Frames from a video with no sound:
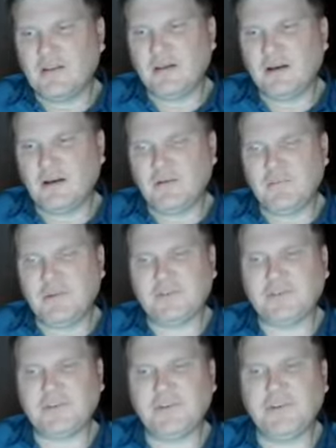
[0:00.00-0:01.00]

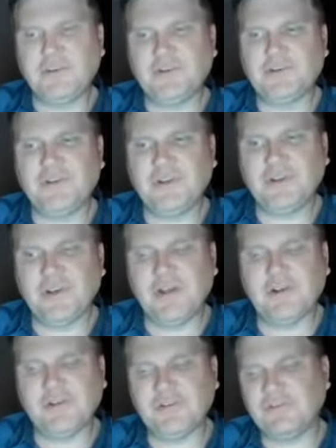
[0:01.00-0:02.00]
basically, your
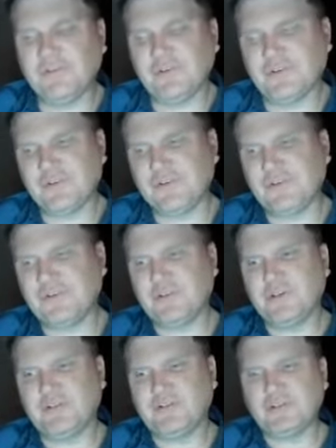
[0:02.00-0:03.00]
energy field is going to
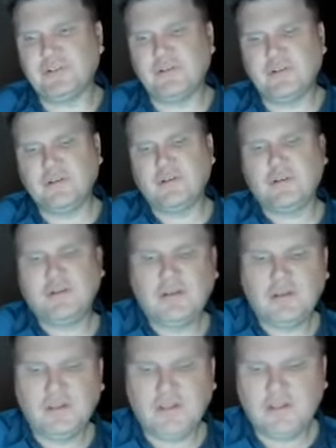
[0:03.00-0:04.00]
shift.
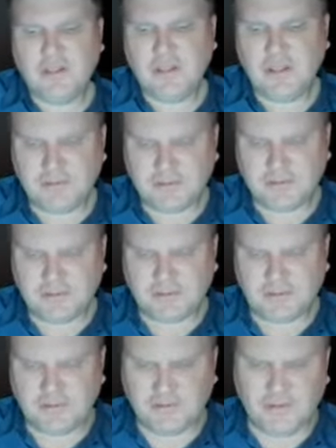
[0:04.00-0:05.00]
And you're just
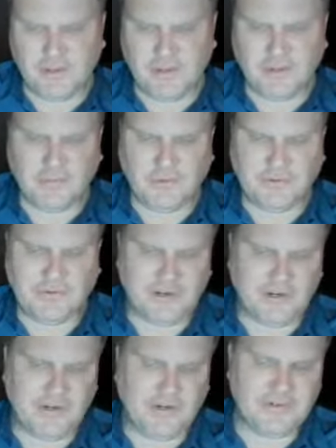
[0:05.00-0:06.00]
going to, more
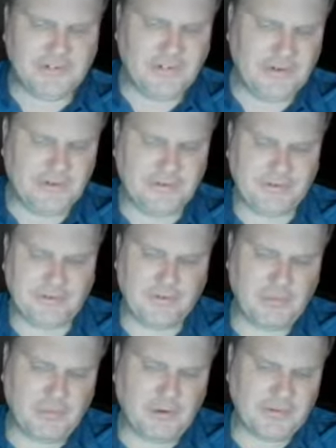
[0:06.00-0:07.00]
technology energies are going
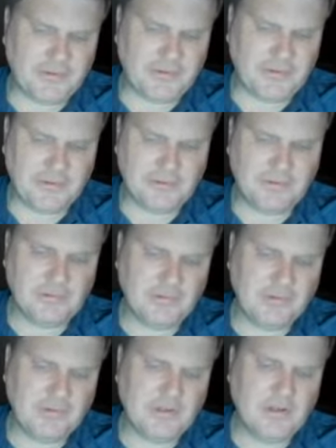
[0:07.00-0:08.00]
to be brought to
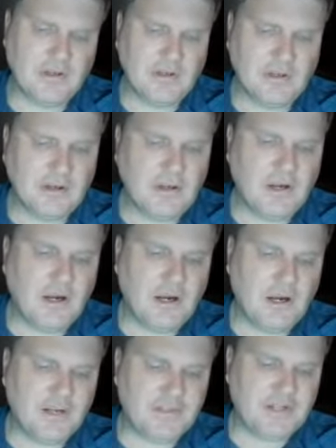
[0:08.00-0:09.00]

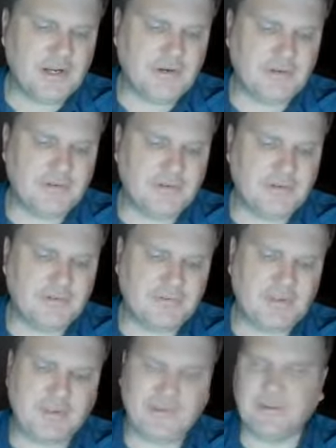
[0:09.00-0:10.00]
you. Challenges,
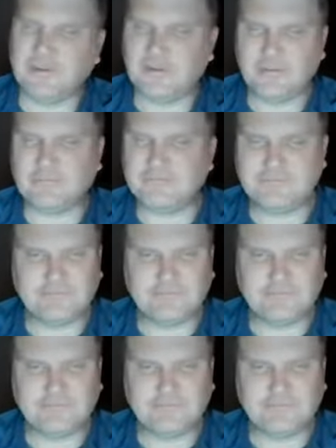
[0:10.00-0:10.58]
nothing